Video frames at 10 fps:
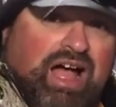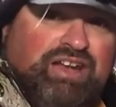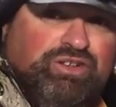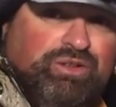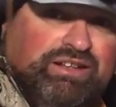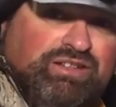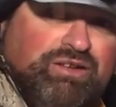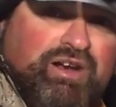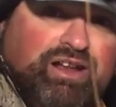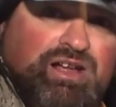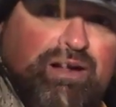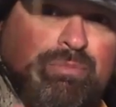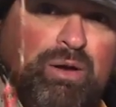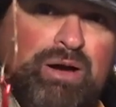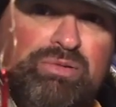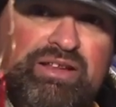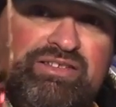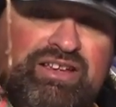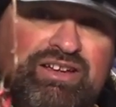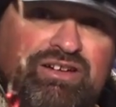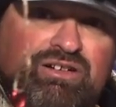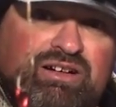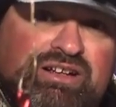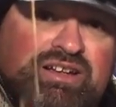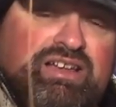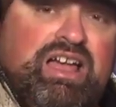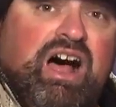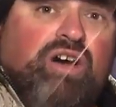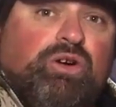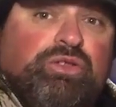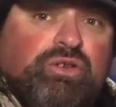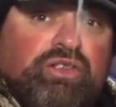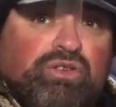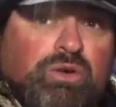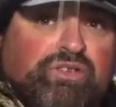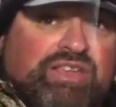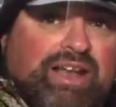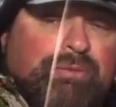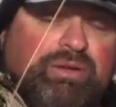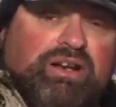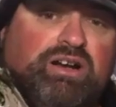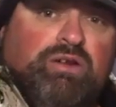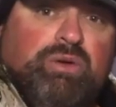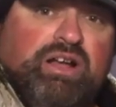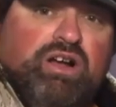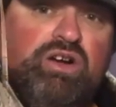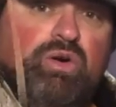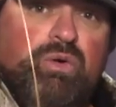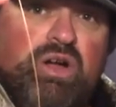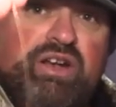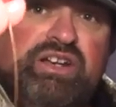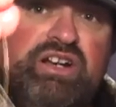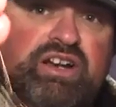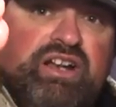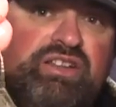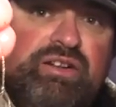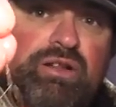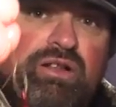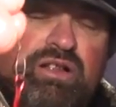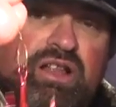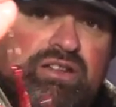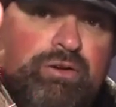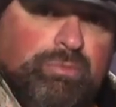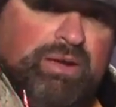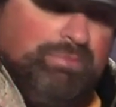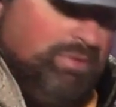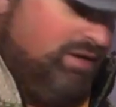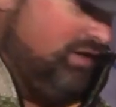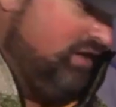I do like to run a barbless hook. I'll go through this whole setup here, what I got going on here in a little bit, but